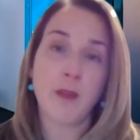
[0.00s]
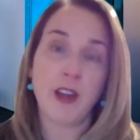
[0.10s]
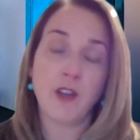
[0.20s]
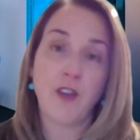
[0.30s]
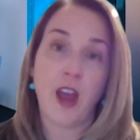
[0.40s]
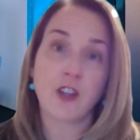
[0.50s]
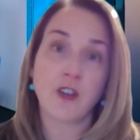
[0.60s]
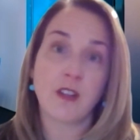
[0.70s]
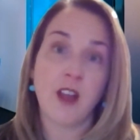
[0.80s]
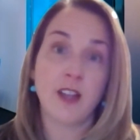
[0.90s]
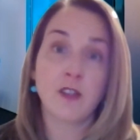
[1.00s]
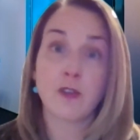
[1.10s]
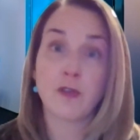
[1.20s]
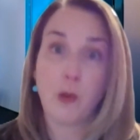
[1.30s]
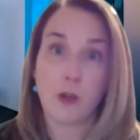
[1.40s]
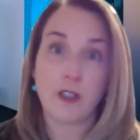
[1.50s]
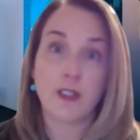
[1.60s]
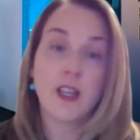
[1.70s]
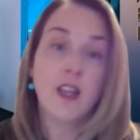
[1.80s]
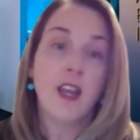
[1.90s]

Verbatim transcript: manufacturing lines or floors.